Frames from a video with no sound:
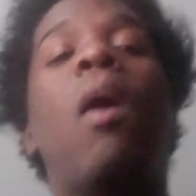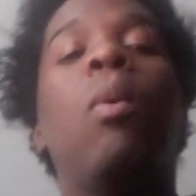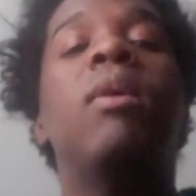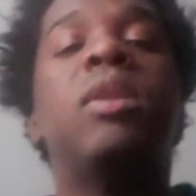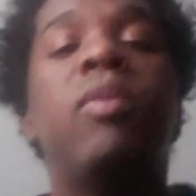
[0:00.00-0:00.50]

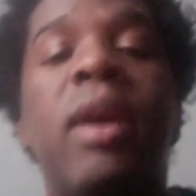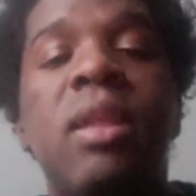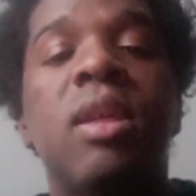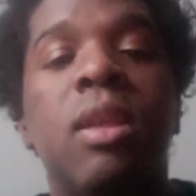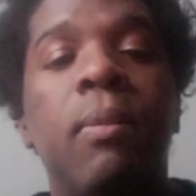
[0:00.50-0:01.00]
where's the
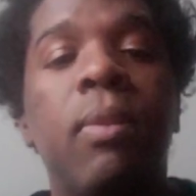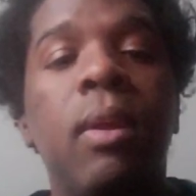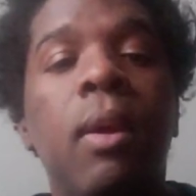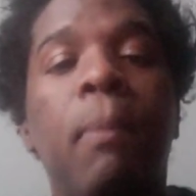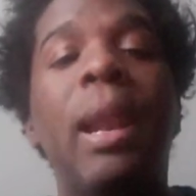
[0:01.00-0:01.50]
racism?
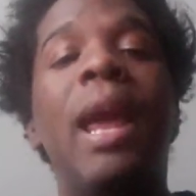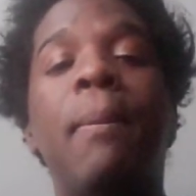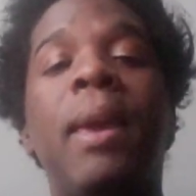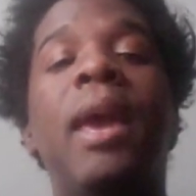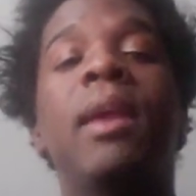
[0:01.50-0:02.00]
Black
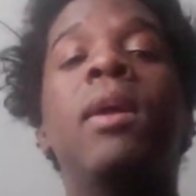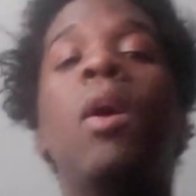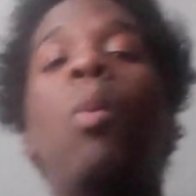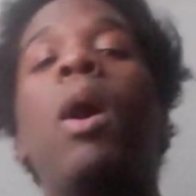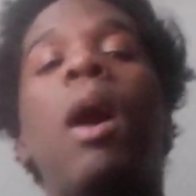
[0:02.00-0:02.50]
man,
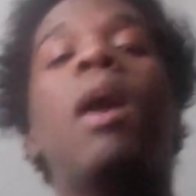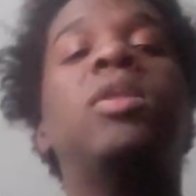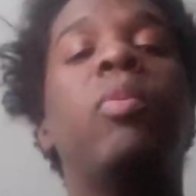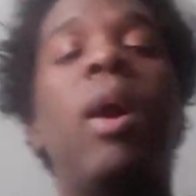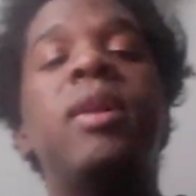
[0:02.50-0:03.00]
where's
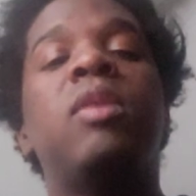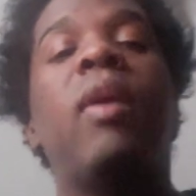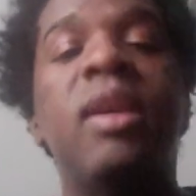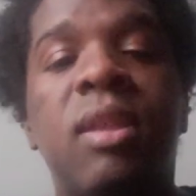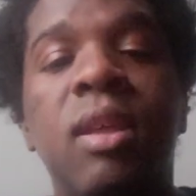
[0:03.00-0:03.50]
the
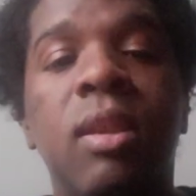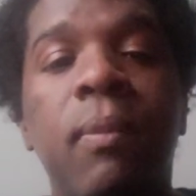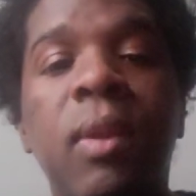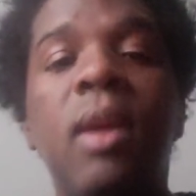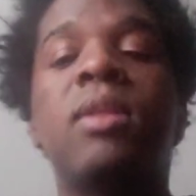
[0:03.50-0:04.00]

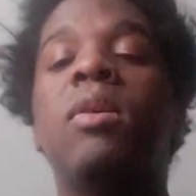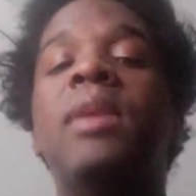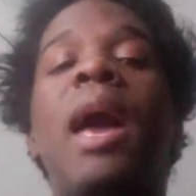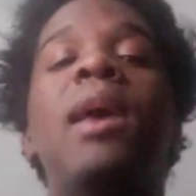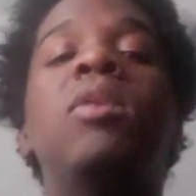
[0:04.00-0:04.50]
racism? So
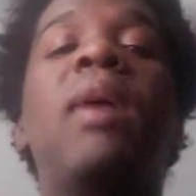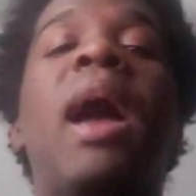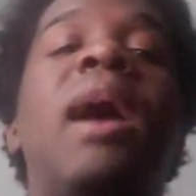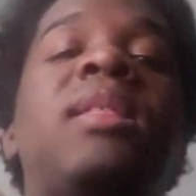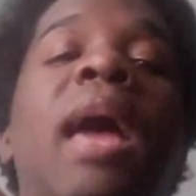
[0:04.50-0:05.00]
now you
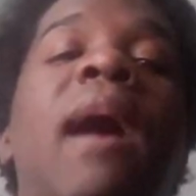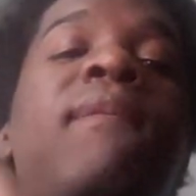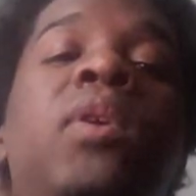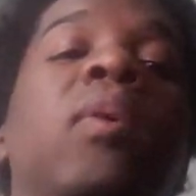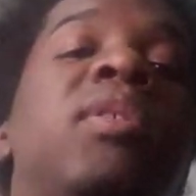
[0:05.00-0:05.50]
guys have
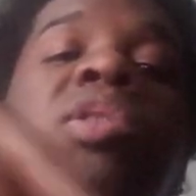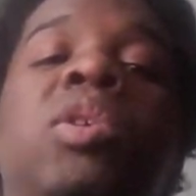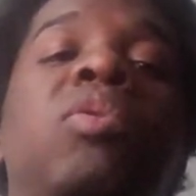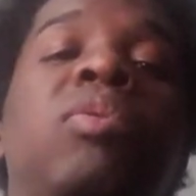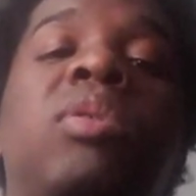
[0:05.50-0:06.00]
no
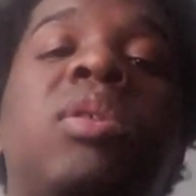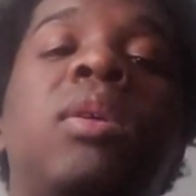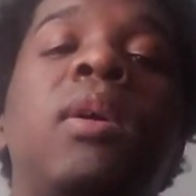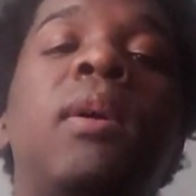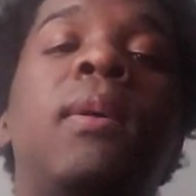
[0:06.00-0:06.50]
excuse
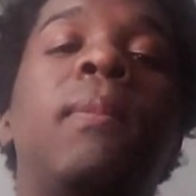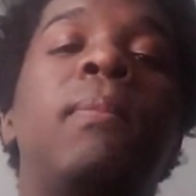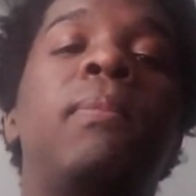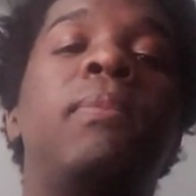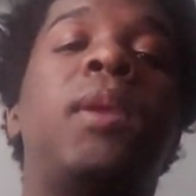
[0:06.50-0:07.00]

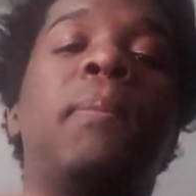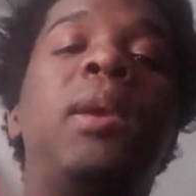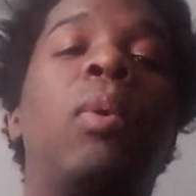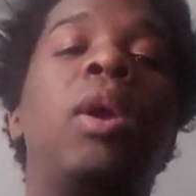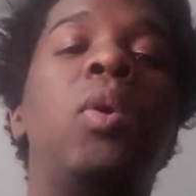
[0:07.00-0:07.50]
to
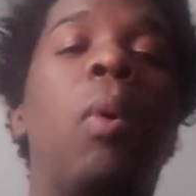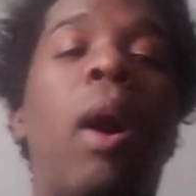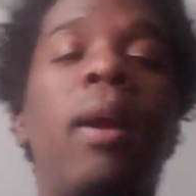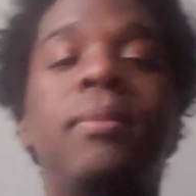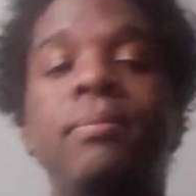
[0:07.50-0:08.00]
be where you
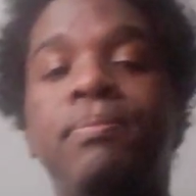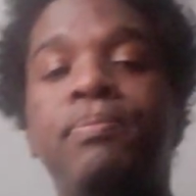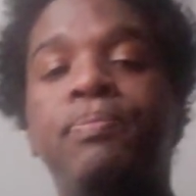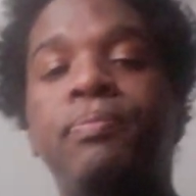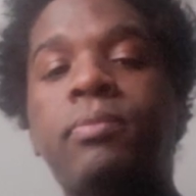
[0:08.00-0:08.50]
are.
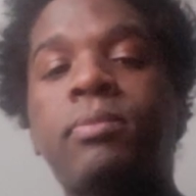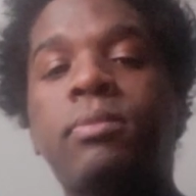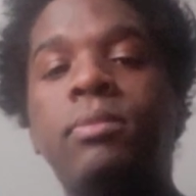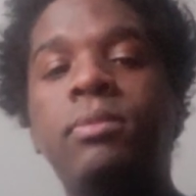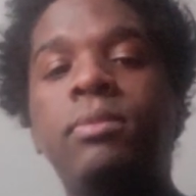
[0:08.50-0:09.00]

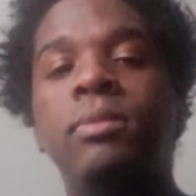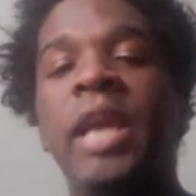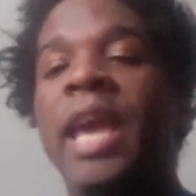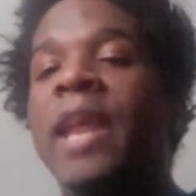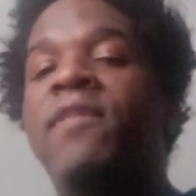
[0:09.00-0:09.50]

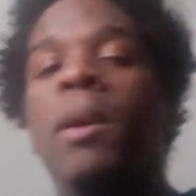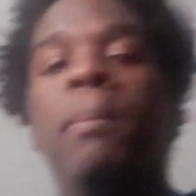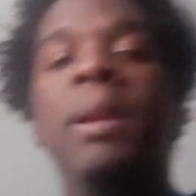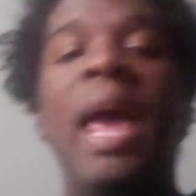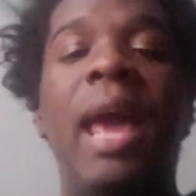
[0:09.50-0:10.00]
And if you're
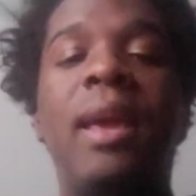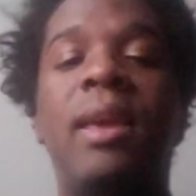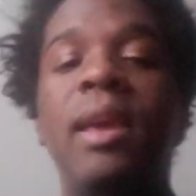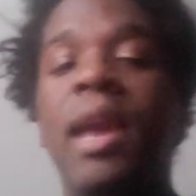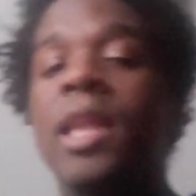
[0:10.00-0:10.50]
black
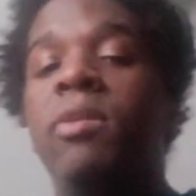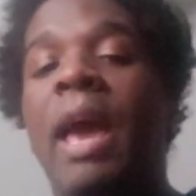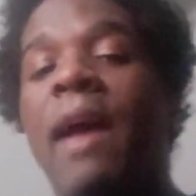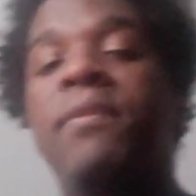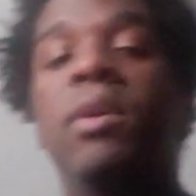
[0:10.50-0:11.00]
and you
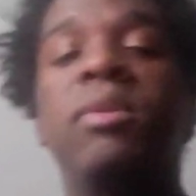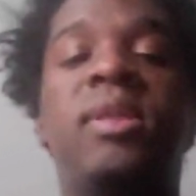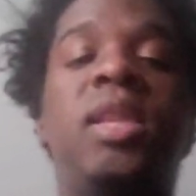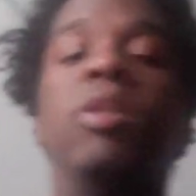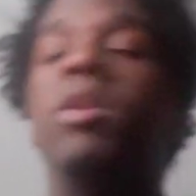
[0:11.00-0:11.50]
have no
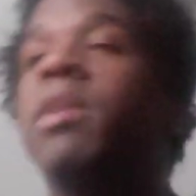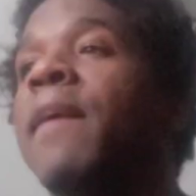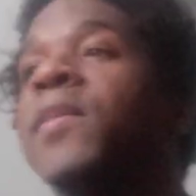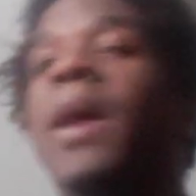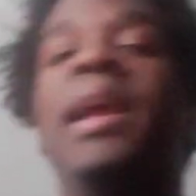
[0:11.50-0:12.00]
theory, you
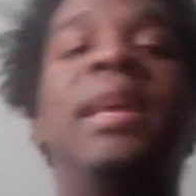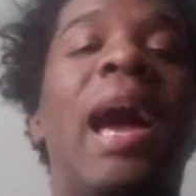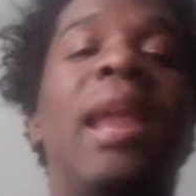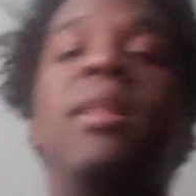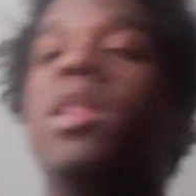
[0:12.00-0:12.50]
have no
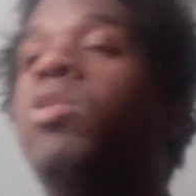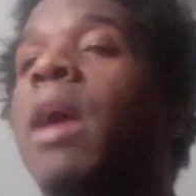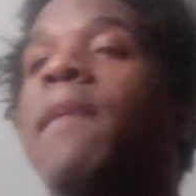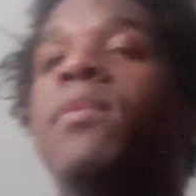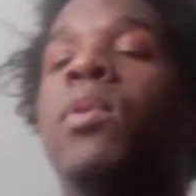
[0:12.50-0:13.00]
ideology, you
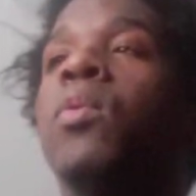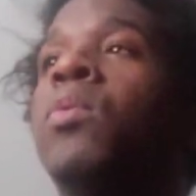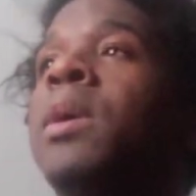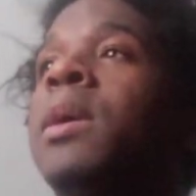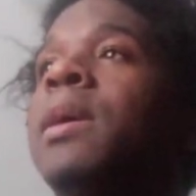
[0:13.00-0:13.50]
have
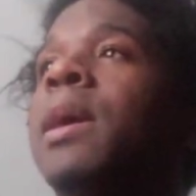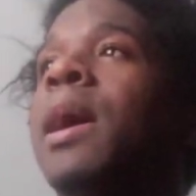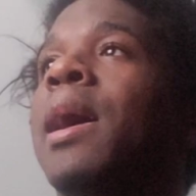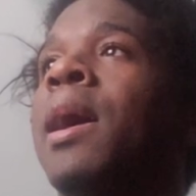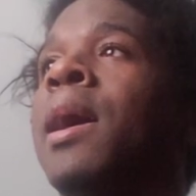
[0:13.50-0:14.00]
no
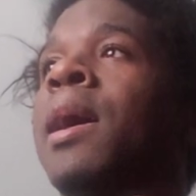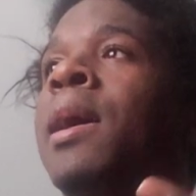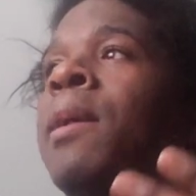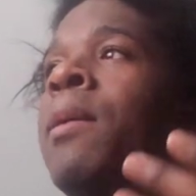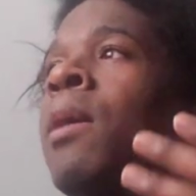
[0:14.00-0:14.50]

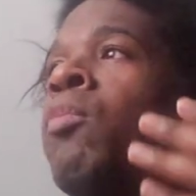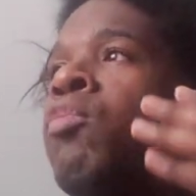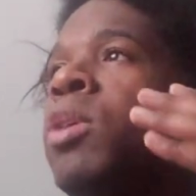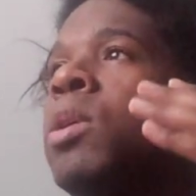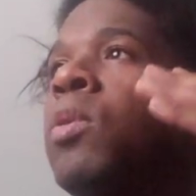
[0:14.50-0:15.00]
a
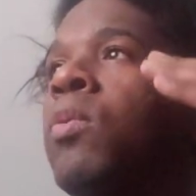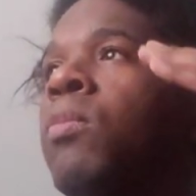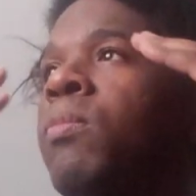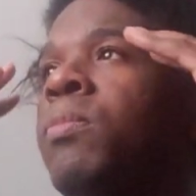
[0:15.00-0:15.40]
real